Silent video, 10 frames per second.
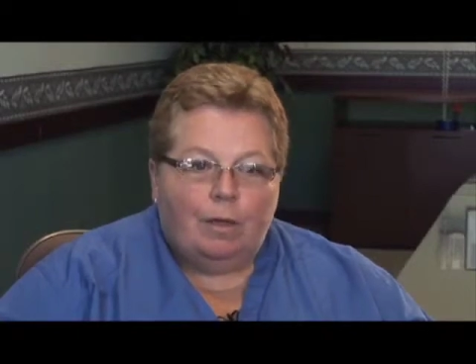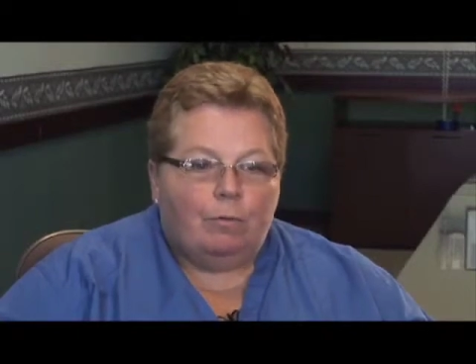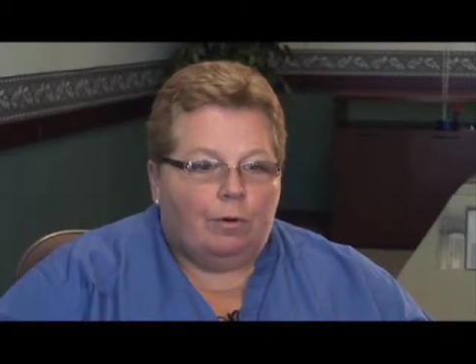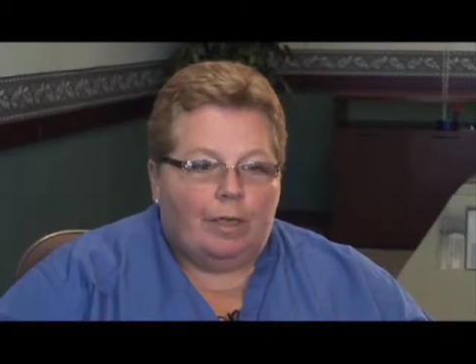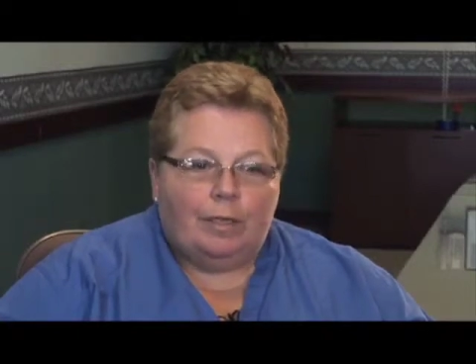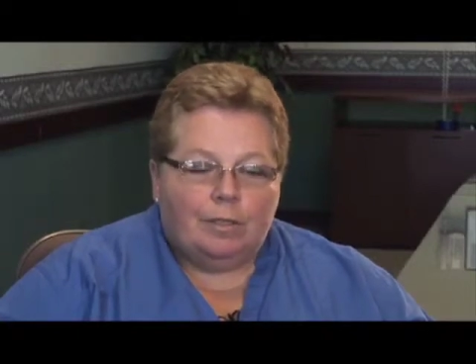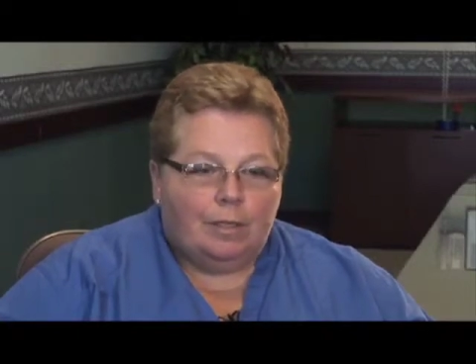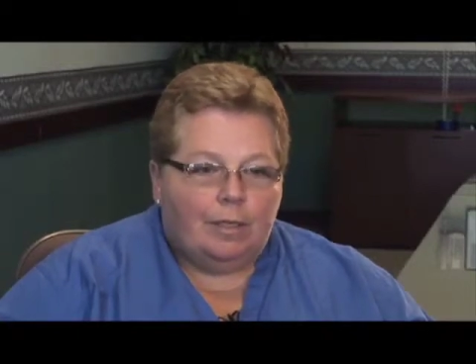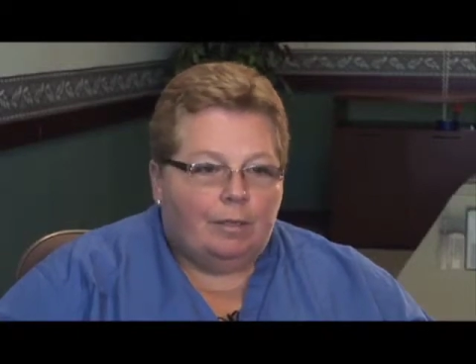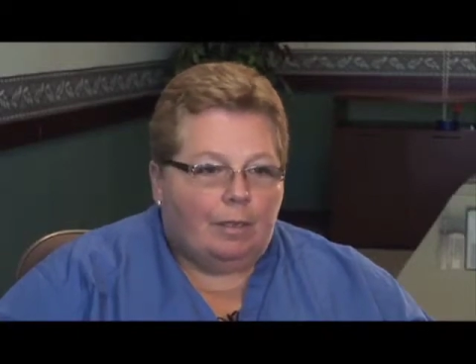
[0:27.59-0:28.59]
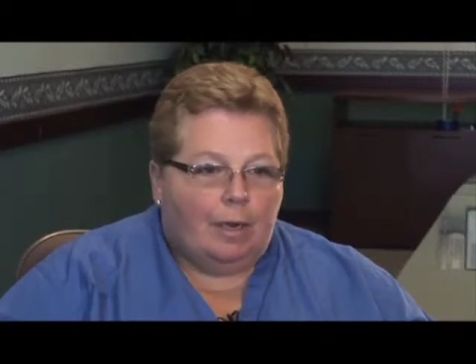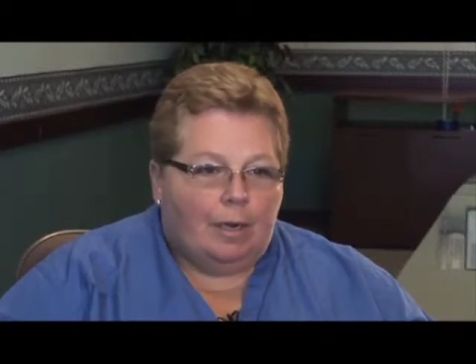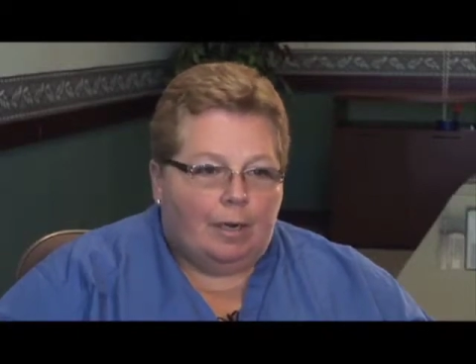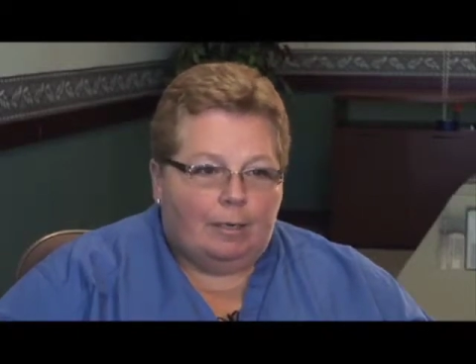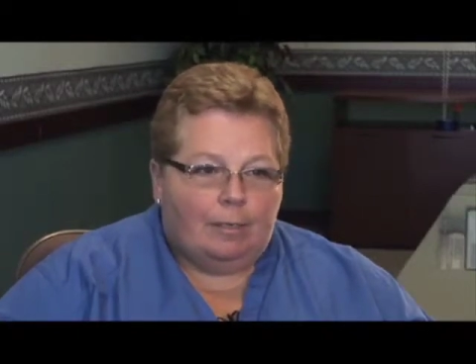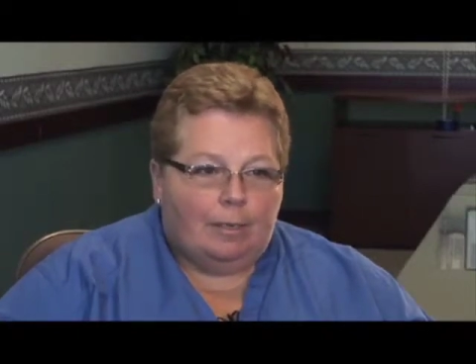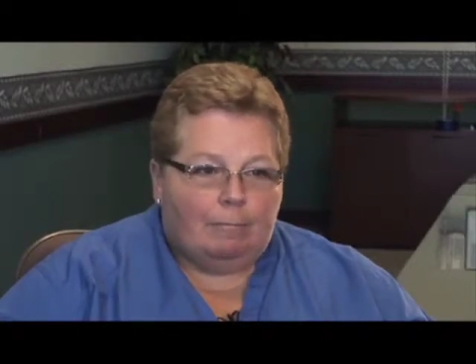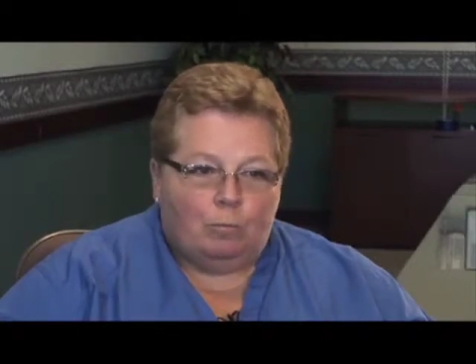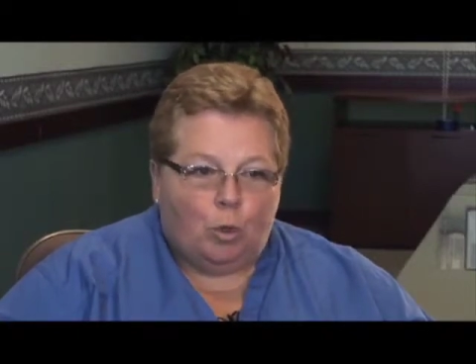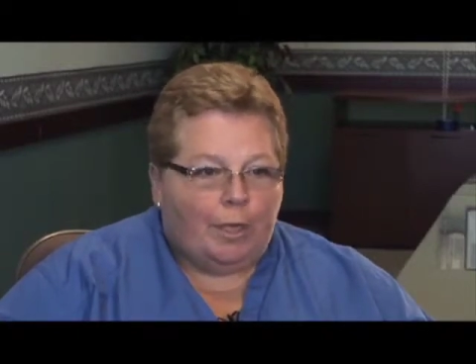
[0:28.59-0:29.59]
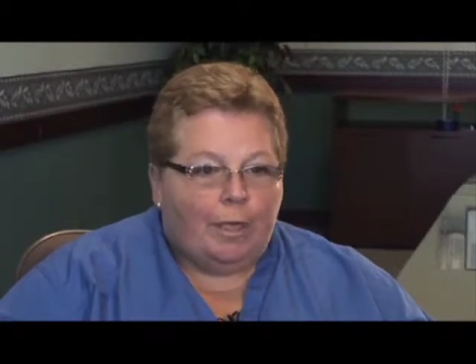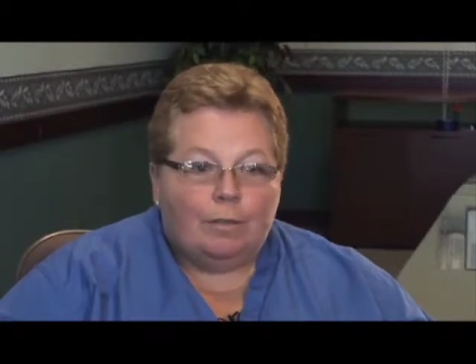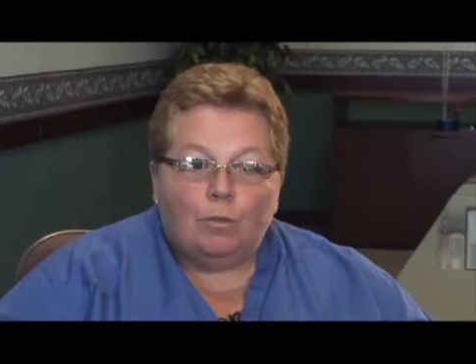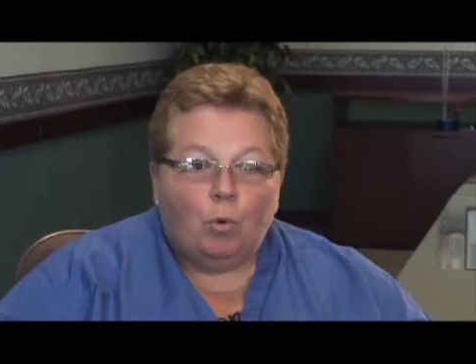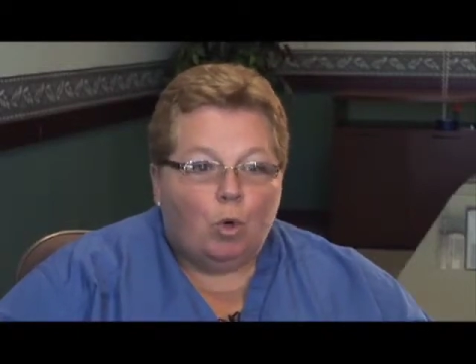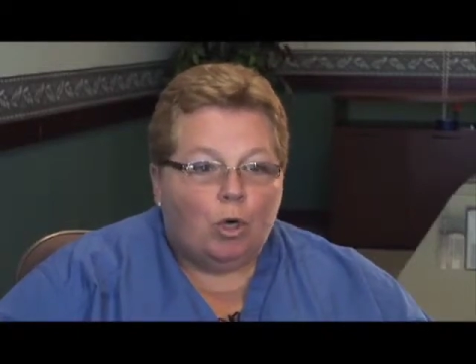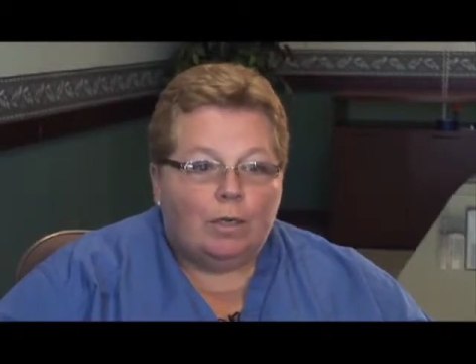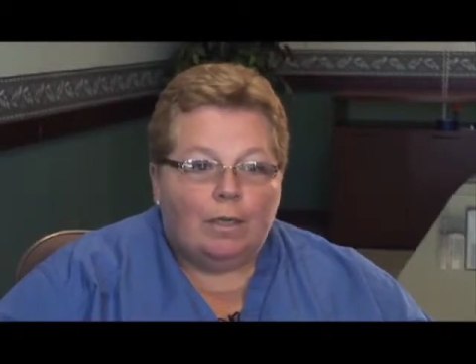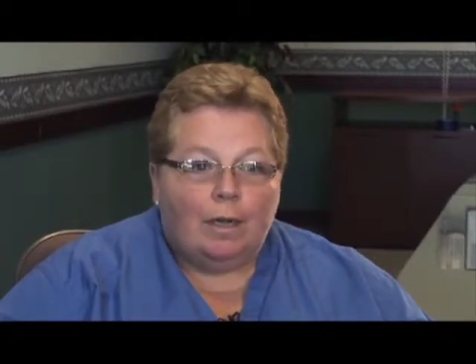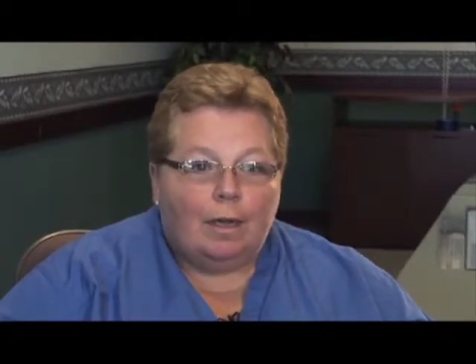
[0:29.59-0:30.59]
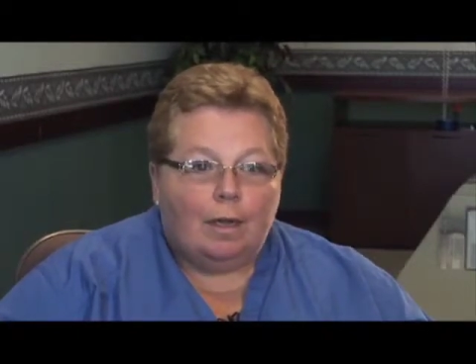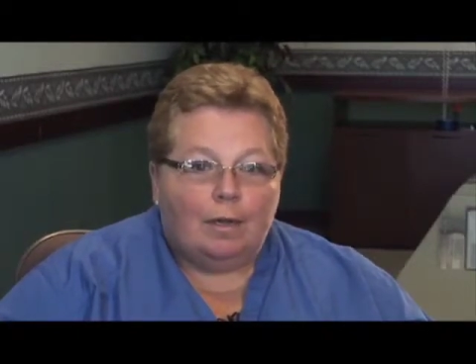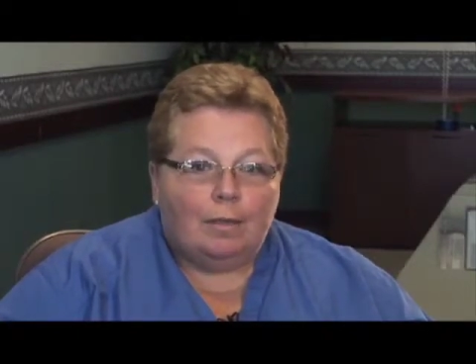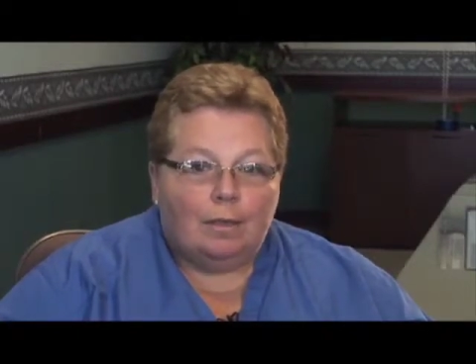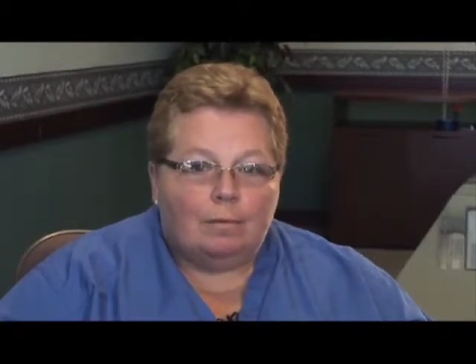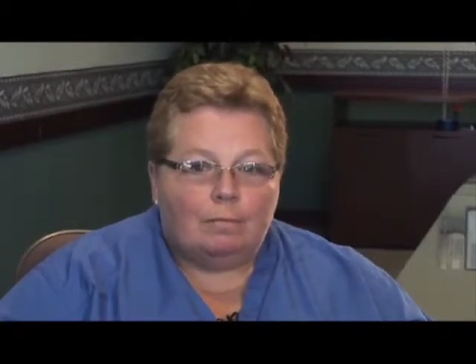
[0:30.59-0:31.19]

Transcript: We're easily working toward a